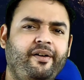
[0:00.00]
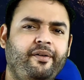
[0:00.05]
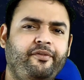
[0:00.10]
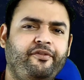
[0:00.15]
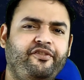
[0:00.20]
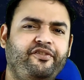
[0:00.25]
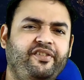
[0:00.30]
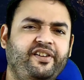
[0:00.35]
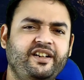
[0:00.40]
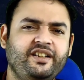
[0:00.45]

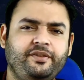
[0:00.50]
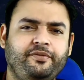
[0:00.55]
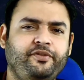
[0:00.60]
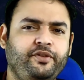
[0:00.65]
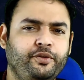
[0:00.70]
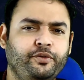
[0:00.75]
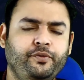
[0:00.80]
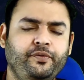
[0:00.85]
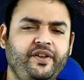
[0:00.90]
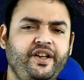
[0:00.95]
have first
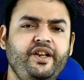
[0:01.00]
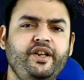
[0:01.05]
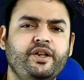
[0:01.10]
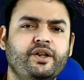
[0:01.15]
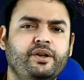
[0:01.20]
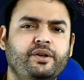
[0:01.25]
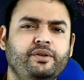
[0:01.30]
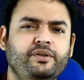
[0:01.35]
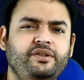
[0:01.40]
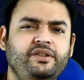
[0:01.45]
few
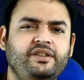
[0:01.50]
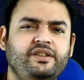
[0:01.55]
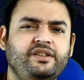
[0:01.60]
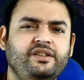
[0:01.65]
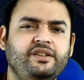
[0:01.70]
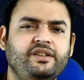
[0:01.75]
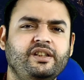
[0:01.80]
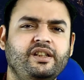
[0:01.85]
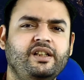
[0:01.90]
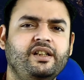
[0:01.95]
videos,
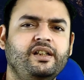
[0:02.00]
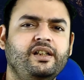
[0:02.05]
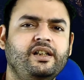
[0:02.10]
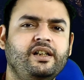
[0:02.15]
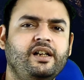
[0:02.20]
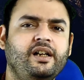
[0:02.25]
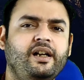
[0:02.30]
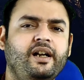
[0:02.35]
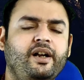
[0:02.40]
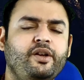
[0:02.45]

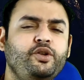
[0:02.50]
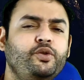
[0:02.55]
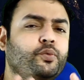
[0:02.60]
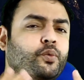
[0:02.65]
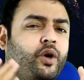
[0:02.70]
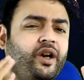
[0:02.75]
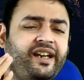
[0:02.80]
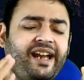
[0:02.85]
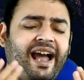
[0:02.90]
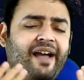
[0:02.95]
you
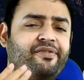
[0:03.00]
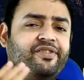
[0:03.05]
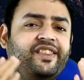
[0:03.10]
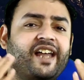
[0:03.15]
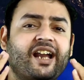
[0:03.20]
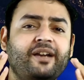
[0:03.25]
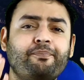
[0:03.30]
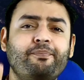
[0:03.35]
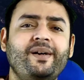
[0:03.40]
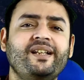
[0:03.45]
won't
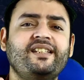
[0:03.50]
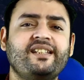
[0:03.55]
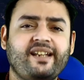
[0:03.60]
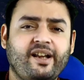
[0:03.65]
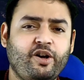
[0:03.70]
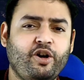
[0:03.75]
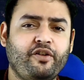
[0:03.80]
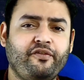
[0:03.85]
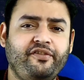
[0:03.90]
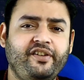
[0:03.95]
have that much
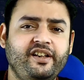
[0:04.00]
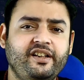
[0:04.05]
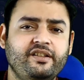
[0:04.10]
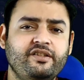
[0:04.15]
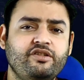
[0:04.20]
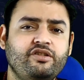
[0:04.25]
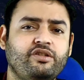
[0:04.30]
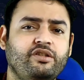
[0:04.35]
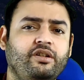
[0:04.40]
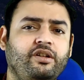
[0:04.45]

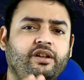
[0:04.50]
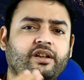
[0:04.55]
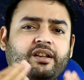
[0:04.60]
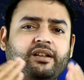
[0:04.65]
confidence